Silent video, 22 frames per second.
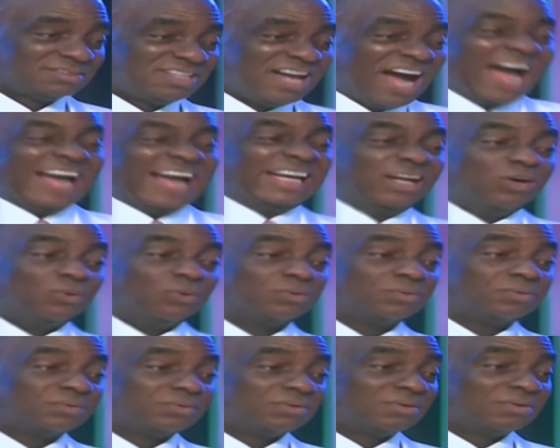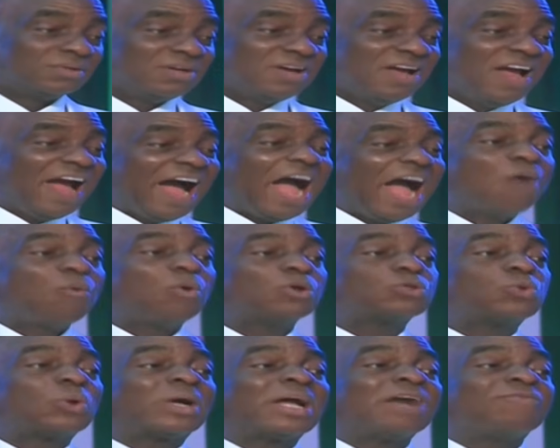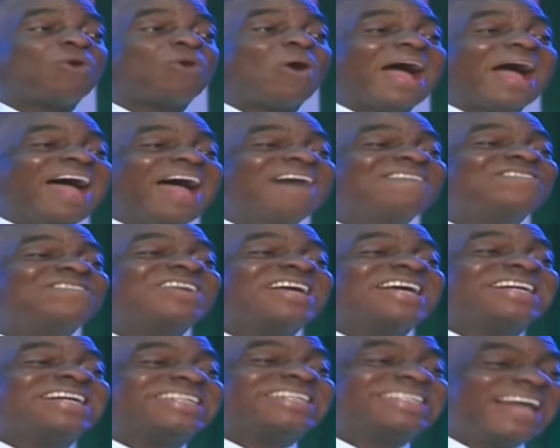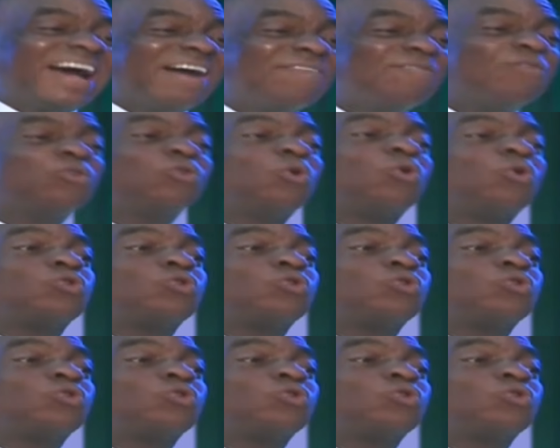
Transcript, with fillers: I knew. I was looking for every devil to